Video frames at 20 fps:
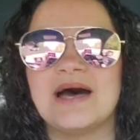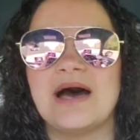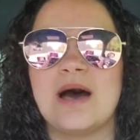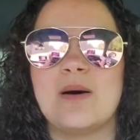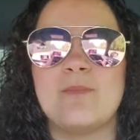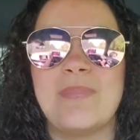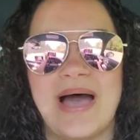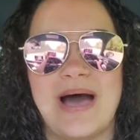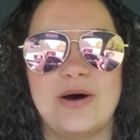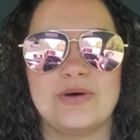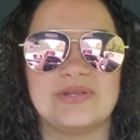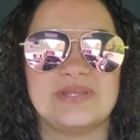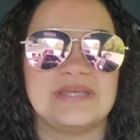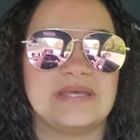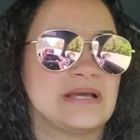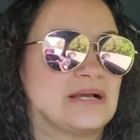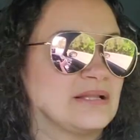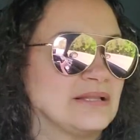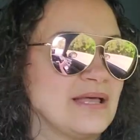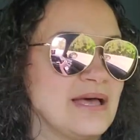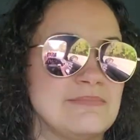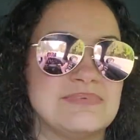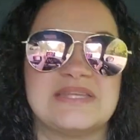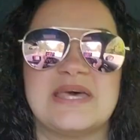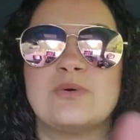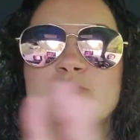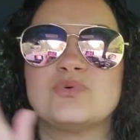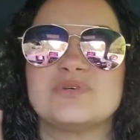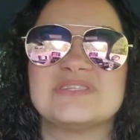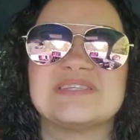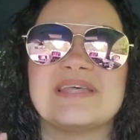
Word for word: about the eclipse. It was